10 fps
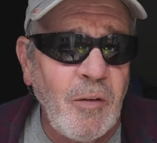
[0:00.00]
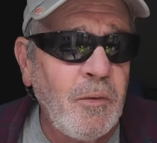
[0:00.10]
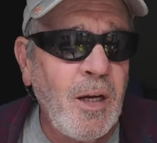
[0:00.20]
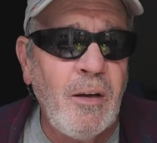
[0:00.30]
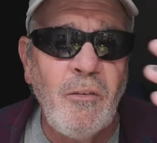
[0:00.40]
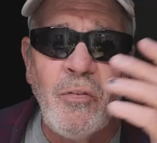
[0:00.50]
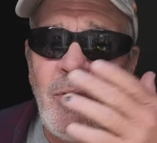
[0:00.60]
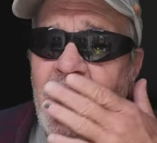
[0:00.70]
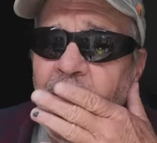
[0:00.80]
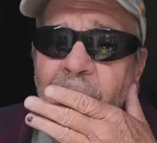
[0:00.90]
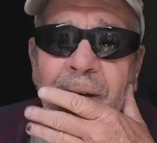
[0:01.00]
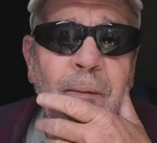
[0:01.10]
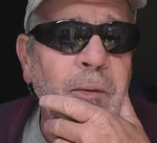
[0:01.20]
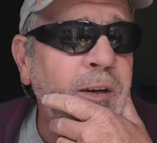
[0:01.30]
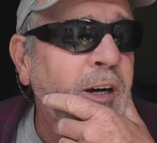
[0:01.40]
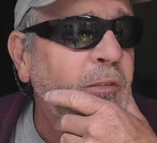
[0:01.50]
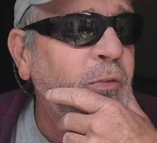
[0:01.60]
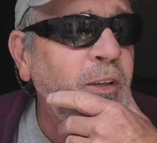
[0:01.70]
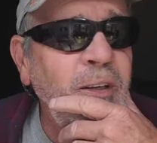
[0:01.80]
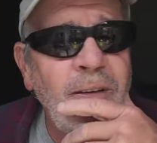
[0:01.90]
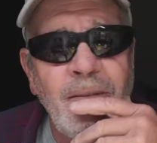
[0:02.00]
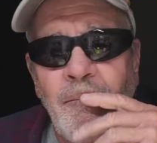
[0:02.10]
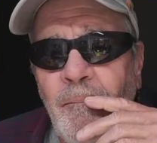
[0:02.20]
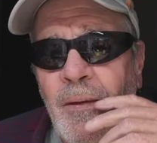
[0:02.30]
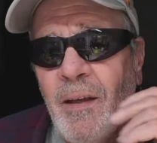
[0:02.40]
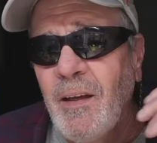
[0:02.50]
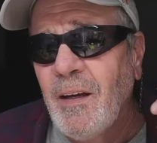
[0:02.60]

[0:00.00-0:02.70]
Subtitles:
Sometimes, you know, I get my coffee and